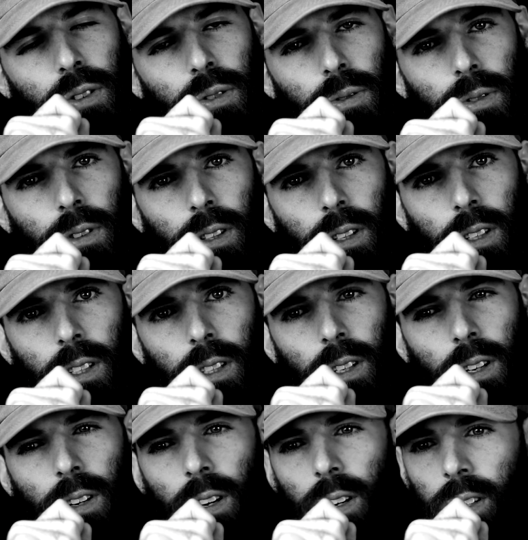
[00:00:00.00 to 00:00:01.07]
truly
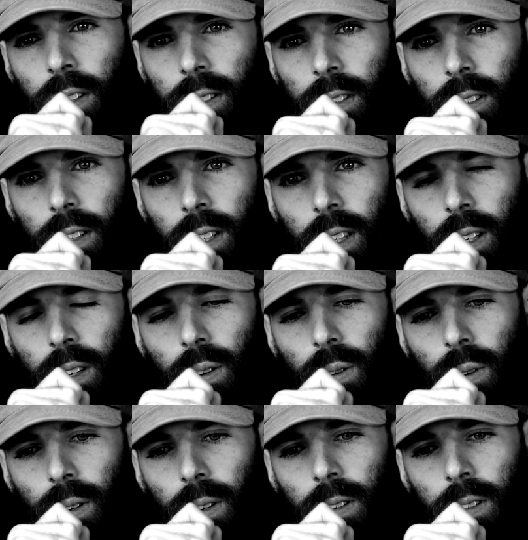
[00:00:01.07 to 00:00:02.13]
are at the
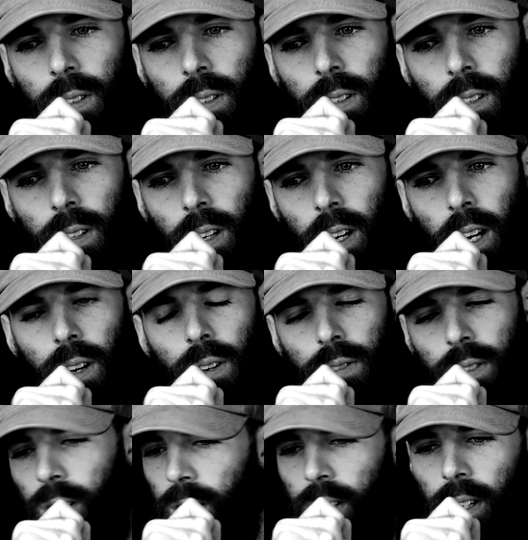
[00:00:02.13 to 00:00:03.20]
core. I know
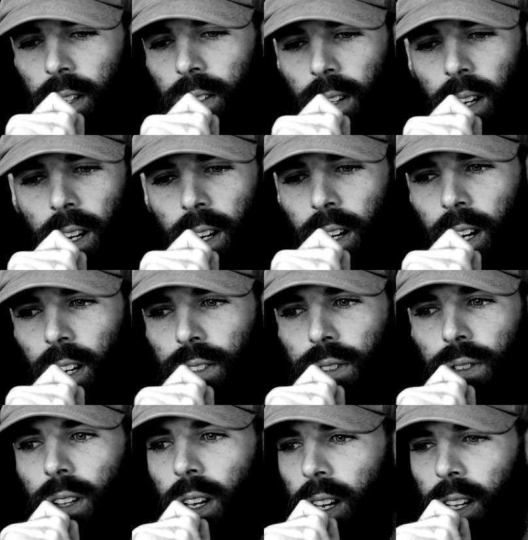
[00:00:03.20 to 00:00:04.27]
some, I'll
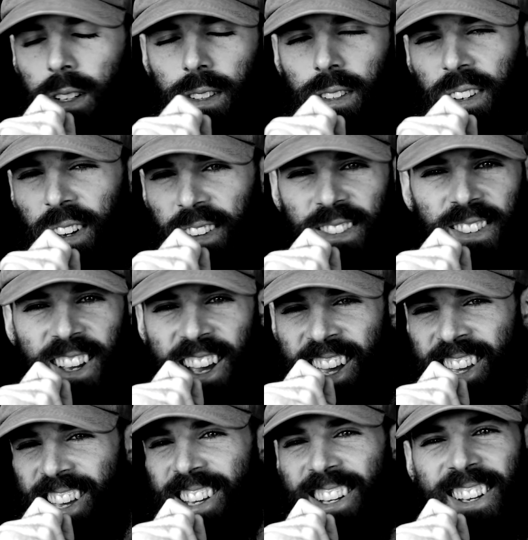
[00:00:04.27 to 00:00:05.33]
do that.
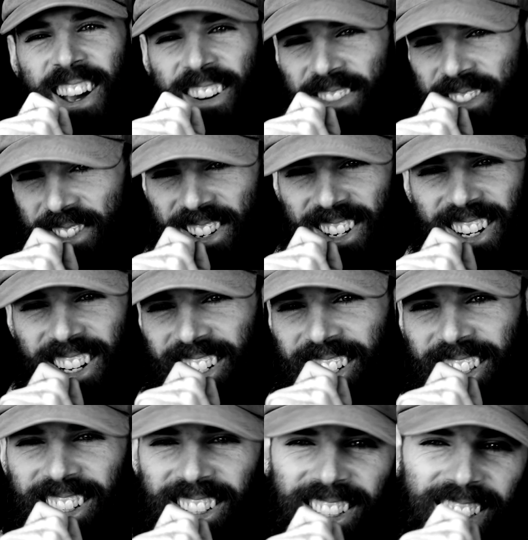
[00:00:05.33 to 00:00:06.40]
Everyone does
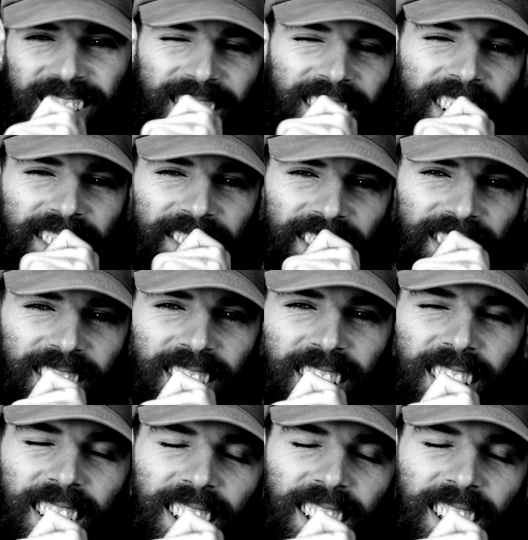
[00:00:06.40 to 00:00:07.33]
it. There's not even a,